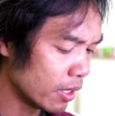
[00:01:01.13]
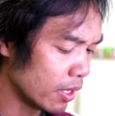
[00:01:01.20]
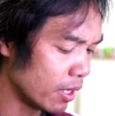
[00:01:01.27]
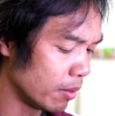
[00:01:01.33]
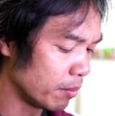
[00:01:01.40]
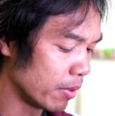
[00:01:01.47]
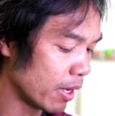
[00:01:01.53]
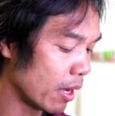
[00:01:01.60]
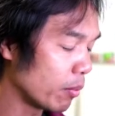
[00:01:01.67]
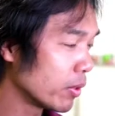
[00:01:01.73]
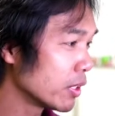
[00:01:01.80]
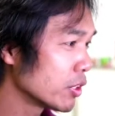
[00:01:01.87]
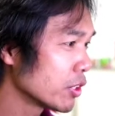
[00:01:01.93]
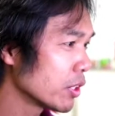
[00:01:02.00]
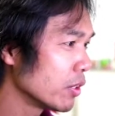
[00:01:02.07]
um, I
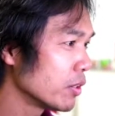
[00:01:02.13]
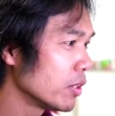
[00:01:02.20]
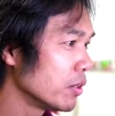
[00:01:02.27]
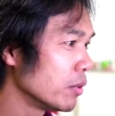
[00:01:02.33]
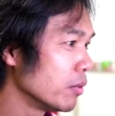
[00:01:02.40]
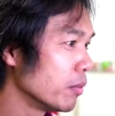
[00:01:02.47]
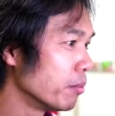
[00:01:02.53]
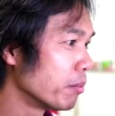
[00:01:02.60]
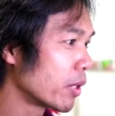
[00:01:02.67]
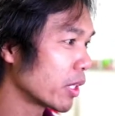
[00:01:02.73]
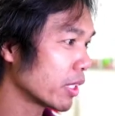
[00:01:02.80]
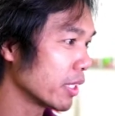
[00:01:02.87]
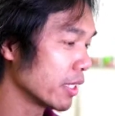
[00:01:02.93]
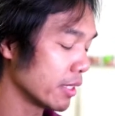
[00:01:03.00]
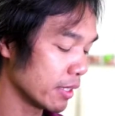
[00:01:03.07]
want to show you
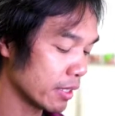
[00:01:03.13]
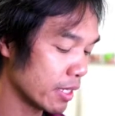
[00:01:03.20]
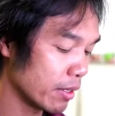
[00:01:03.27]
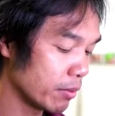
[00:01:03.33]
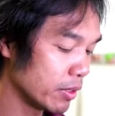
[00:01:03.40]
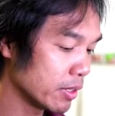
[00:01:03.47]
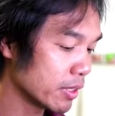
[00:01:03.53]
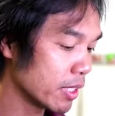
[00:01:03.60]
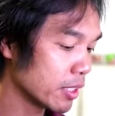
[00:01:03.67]
market. Okay, when you